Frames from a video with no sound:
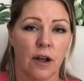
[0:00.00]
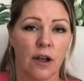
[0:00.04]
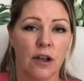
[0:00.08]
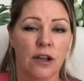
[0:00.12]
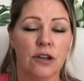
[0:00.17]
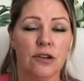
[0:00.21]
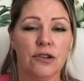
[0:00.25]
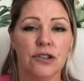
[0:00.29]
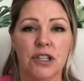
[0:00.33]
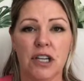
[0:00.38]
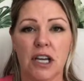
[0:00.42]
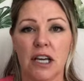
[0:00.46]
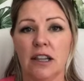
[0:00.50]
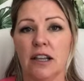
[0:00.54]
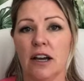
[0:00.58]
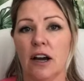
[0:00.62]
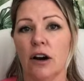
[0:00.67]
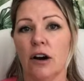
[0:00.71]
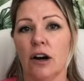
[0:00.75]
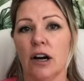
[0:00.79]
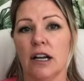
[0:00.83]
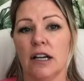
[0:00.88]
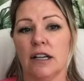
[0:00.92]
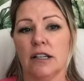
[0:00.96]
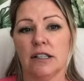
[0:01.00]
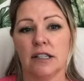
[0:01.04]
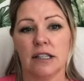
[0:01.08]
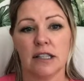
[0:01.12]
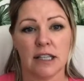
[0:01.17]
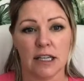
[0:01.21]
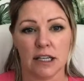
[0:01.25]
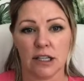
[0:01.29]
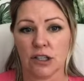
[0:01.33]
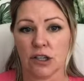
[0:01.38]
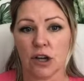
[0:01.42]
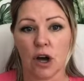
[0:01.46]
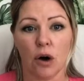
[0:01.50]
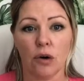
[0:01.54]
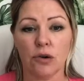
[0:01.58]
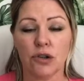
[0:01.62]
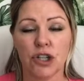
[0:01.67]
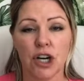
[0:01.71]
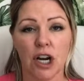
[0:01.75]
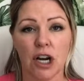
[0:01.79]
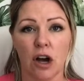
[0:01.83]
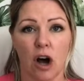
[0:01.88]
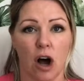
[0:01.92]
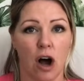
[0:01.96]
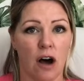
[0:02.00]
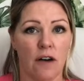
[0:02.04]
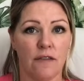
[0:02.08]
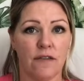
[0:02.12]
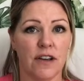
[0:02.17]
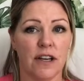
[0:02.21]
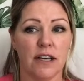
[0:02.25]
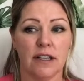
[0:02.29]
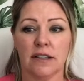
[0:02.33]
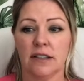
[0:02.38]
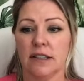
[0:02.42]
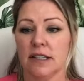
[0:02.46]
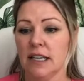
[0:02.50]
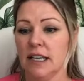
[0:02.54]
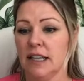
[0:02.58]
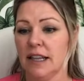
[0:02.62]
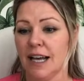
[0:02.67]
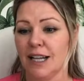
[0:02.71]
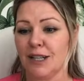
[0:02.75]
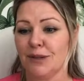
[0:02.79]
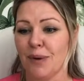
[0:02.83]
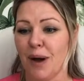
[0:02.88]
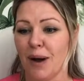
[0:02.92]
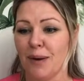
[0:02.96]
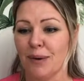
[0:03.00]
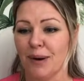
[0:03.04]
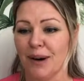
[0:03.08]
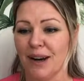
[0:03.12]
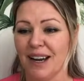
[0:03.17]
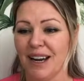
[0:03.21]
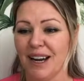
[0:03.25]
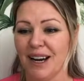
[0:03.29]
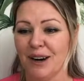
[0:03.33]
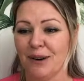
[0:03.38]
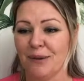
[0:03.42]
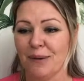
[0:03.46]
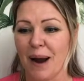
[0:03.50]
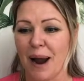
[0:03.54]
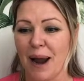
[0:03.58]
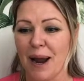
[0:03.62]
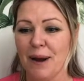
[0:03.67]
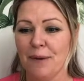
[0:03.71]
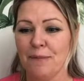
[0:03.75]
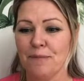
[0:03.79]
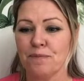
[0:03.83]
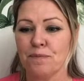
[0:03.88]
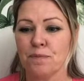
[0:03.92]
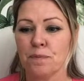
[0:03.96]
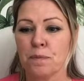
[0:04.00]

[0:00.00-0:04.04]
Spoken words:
You see, there is this coaching, obviously, that's why we're here, right?